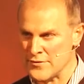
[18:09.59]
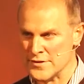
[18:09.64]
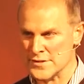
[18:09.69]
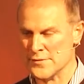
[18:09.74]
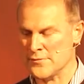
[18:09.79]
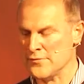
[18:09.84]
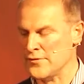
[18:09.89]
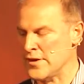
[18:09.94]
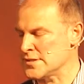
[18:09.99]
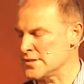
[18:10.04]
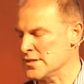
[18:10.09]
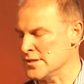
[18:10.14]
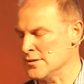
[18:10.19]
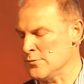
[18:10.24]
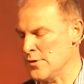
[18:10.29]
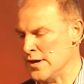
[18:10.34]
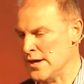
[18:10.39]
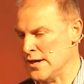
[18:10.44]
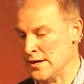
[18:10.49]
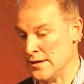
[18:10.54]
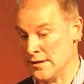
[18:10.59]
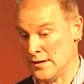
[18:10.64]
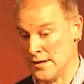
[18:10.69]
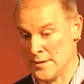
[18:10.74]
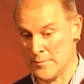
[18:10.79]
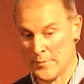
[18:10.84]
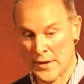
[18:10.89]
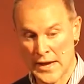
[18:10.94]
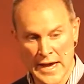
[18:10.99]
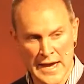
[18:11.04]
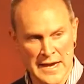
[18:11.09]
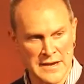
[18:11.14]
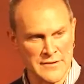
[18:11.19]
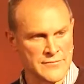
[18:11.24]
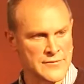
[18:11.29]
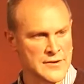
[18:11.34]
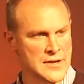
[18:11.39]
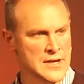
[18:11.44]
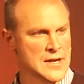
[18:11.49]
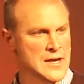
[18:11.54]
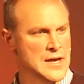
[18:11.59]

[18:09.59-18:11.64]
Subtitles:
it's affecting the way I behave,